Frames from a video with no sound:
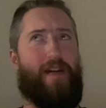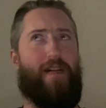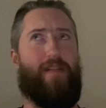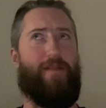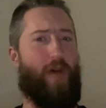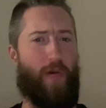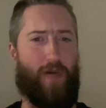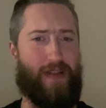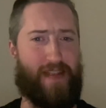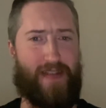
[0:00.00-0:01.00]
the
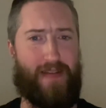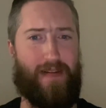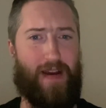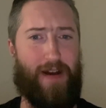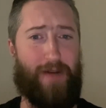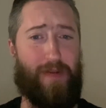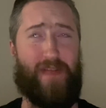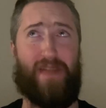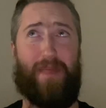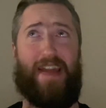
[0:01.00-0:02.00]
vocalist of
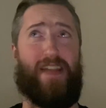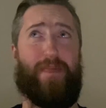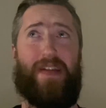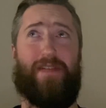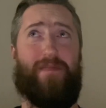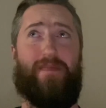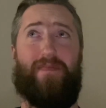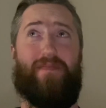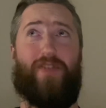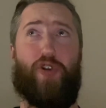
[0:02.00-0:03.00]
this band has been
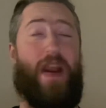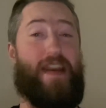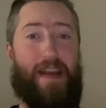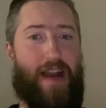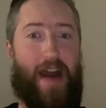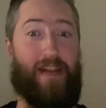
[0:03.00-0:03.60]
trending on at